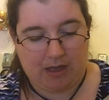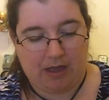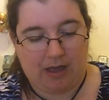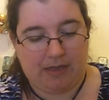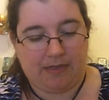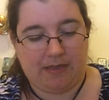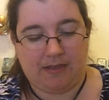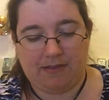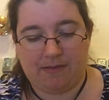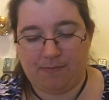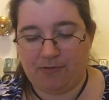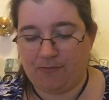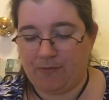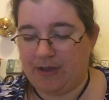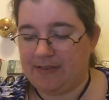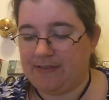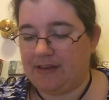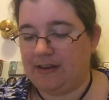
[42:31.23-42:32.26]
and then some
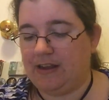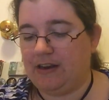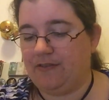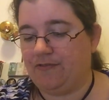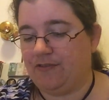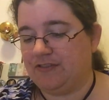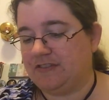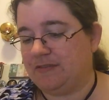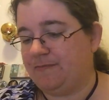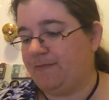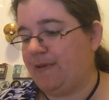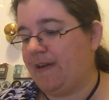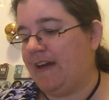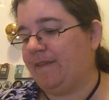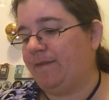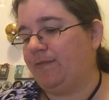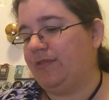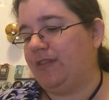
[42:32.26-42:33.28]
threads I needed for some
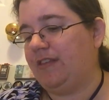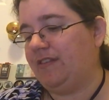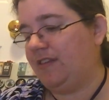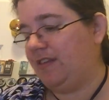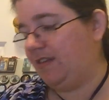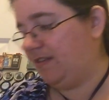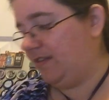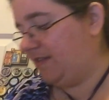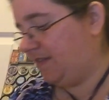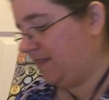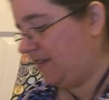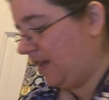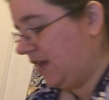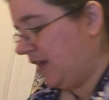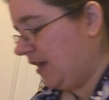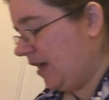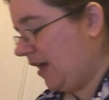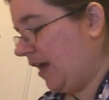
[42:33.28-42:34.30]
pep. This is
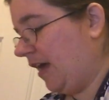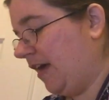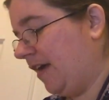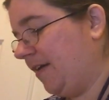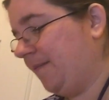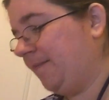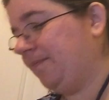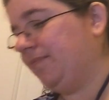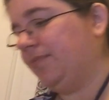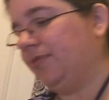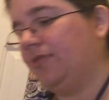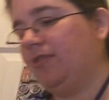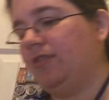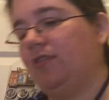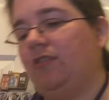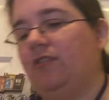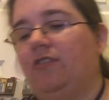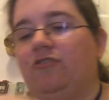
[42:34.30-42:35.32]

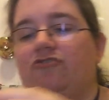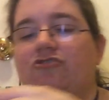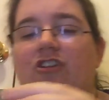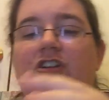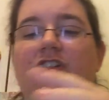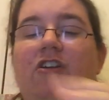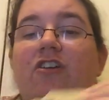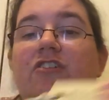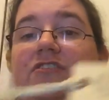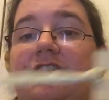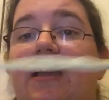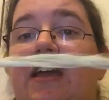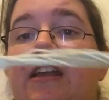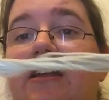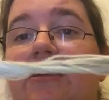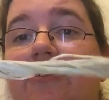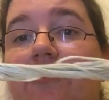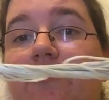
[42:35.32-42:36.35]
Gentle Arts
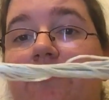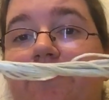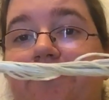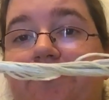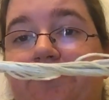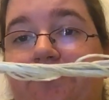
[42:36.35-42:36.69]
Honeydew.